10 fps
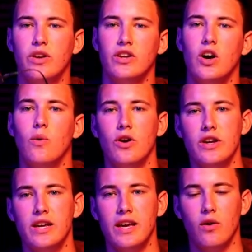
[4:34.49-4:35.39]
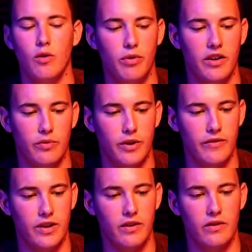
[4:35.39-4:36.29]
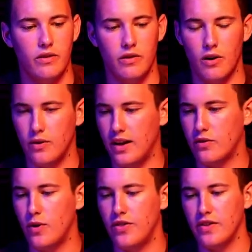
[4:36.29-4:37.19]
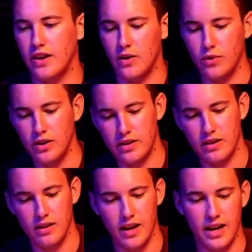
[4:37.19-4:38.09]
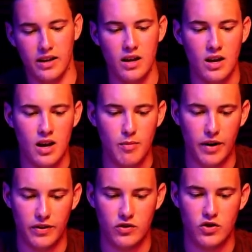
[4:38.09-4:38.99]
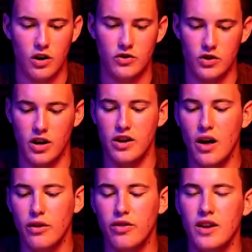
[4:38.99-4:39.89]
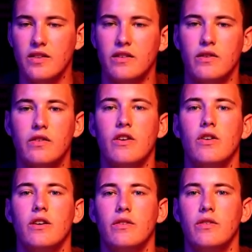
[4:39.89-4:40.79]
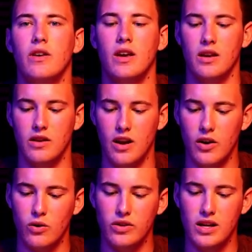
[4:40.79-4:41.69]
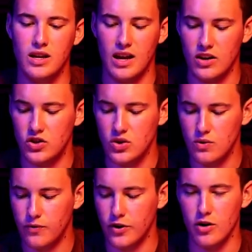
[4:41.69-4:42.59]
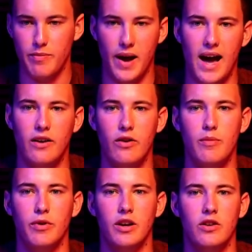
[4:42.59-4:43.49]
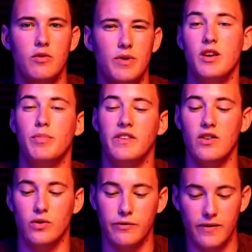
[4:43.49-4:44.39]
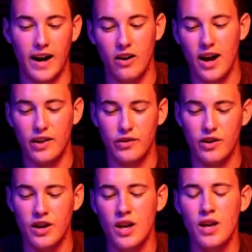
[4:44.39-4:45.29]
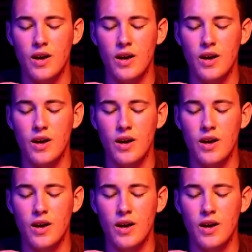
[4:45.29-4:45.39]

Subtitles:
really know where you can get a replacement of these. So that's one thing that I really didn't like about this charger. Another thing that's a serious, not only issue for your battery, but it could be a potential fire hazard,